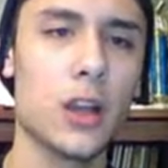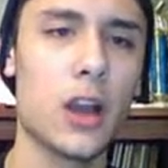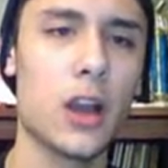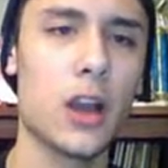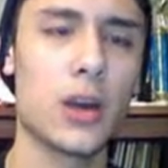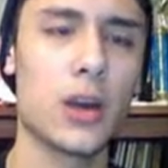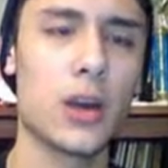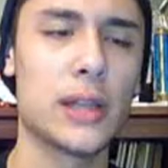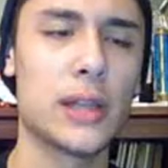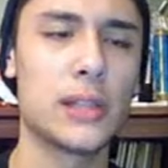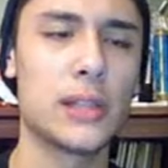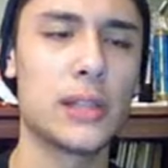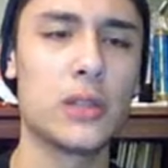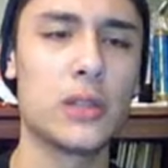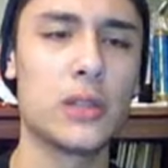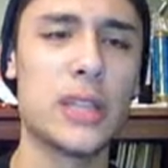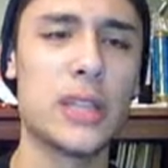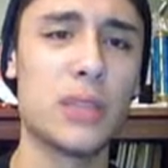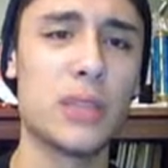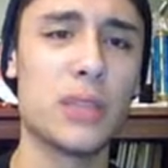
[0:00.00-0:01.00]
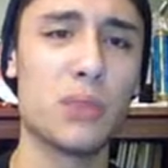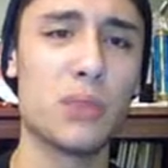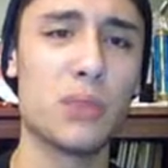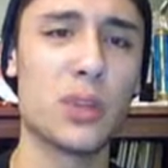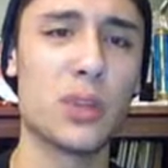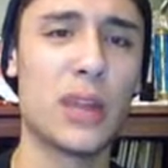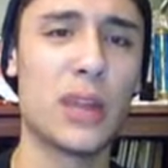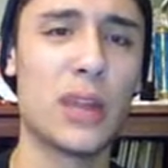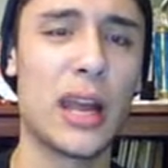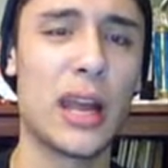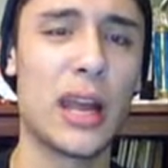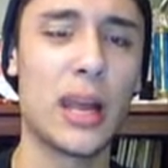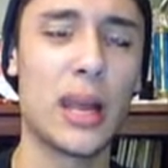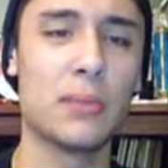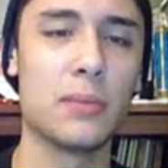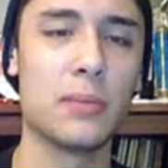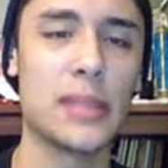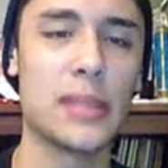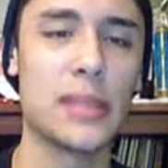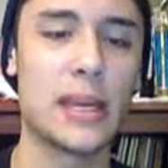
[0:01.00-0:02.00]
Alright, so T-Bolt...
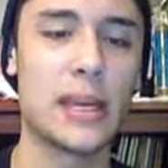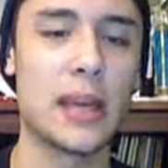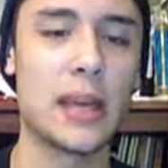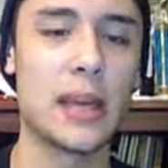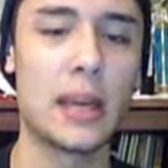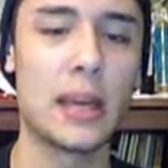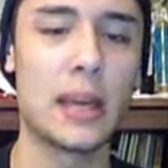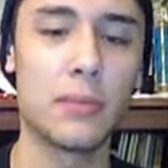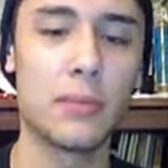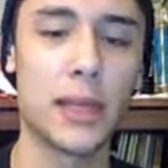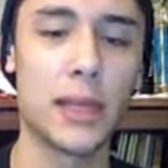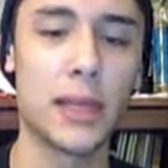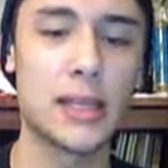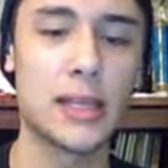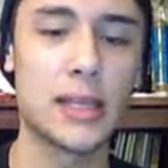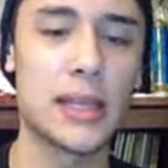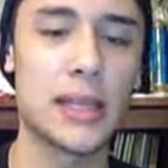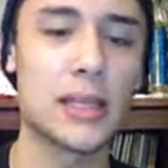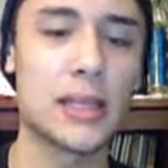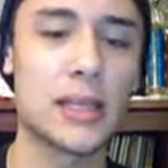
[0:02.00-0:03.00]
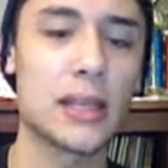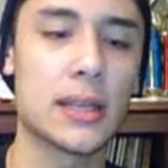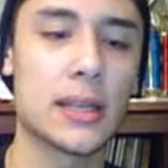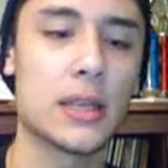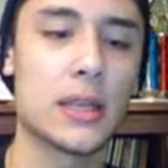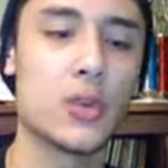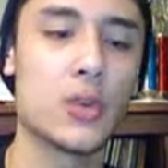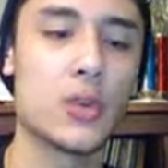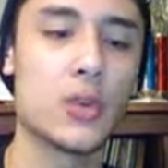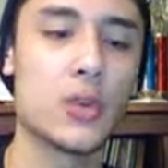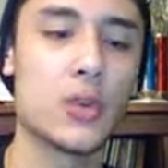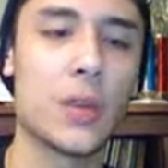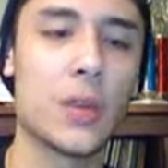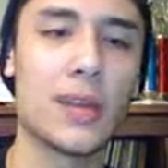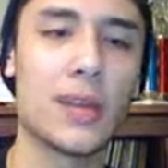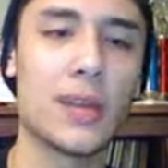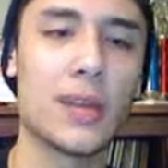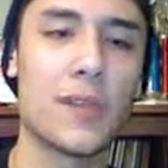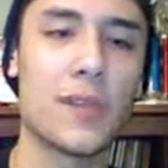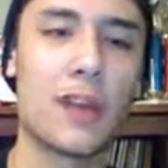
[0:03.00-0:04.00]
I'm gonna say is gonna do
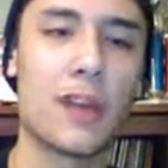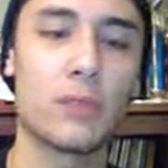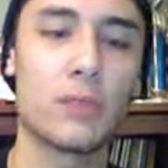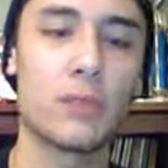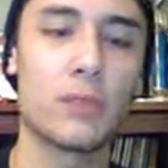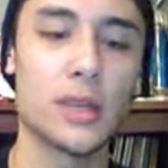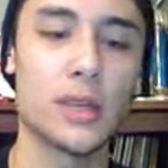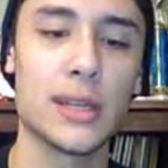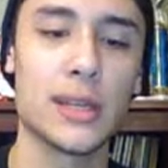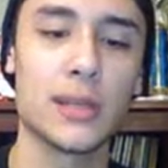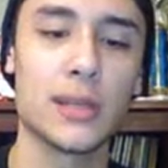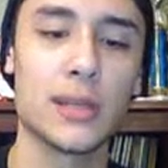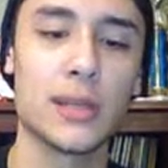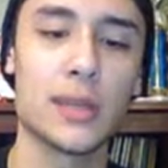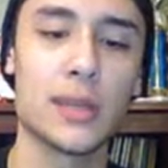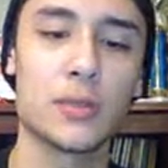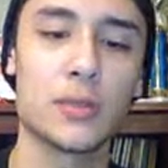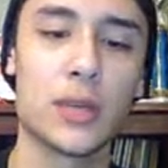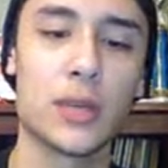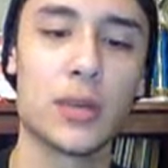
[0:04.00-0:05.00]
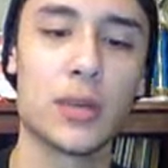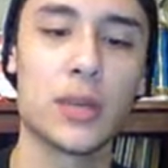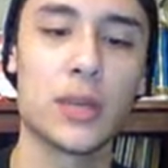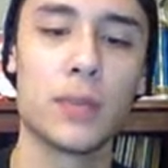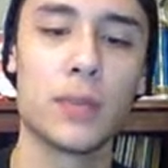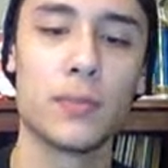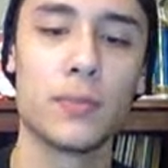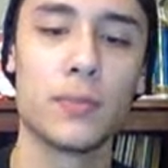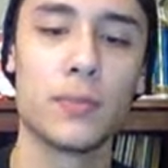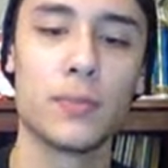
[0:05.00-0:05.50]
25% to this Rotom.